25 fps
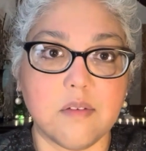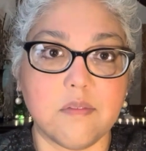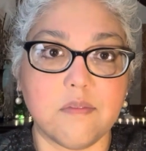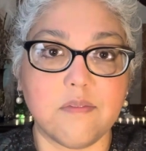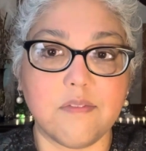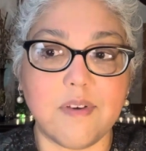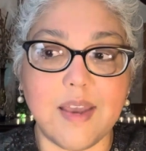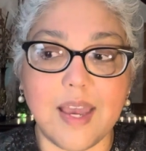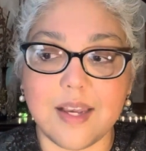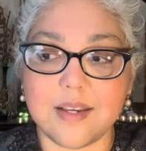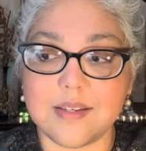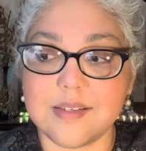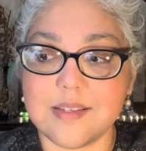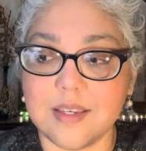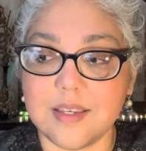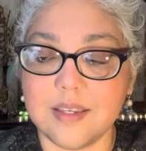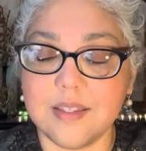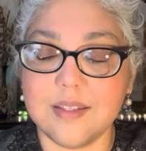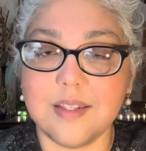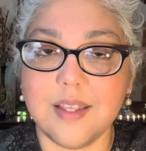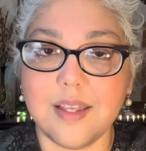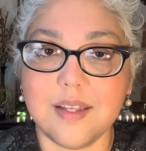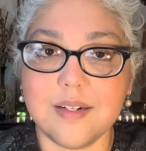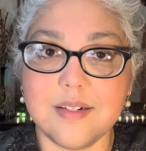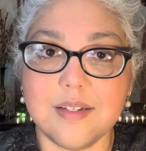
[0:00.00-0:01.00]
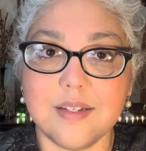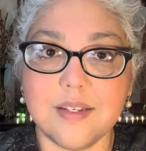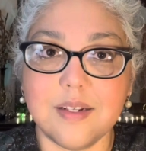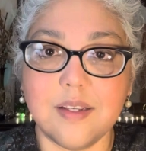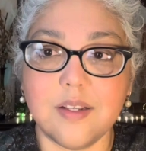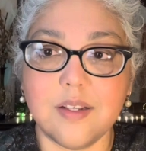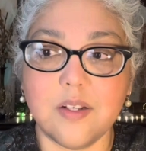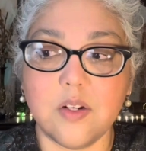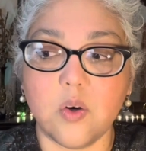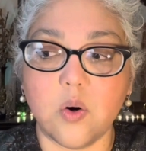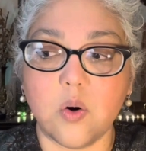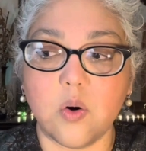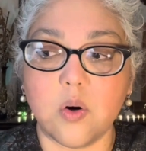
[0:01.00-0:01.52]
vaccine that did
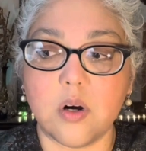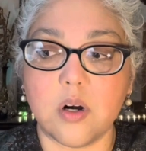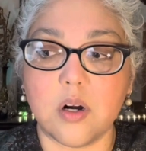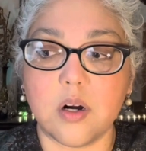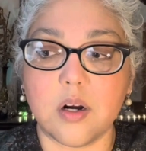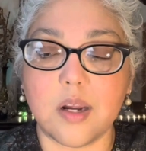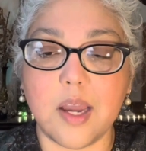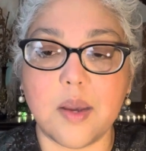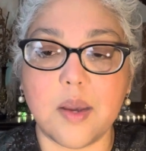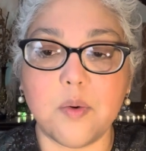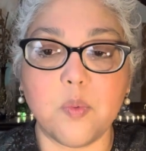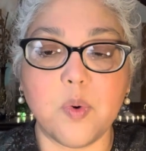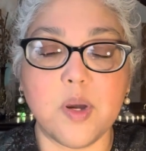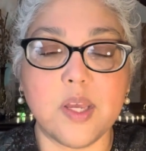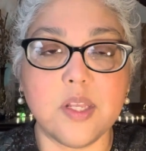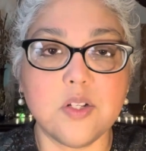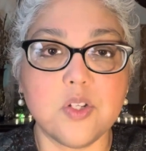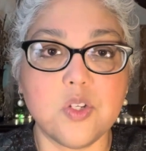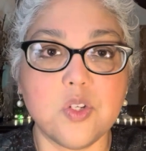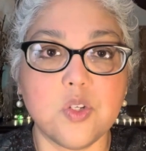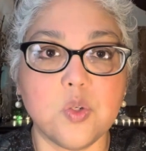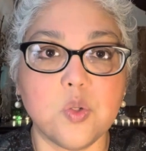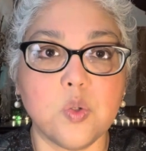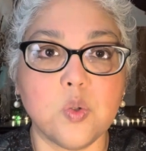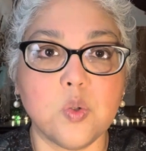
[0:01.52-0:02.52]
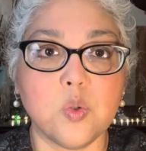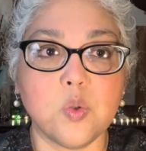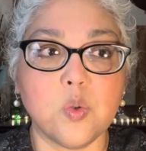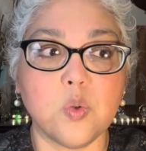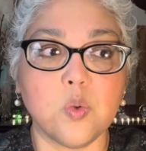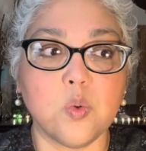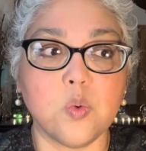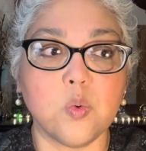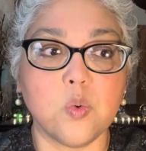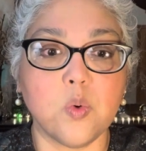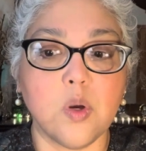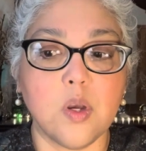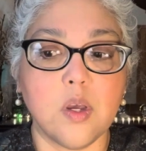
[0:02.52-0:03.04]
it or I went
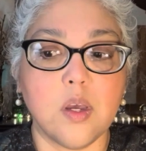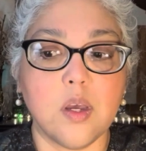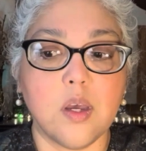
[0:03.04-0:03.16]
to,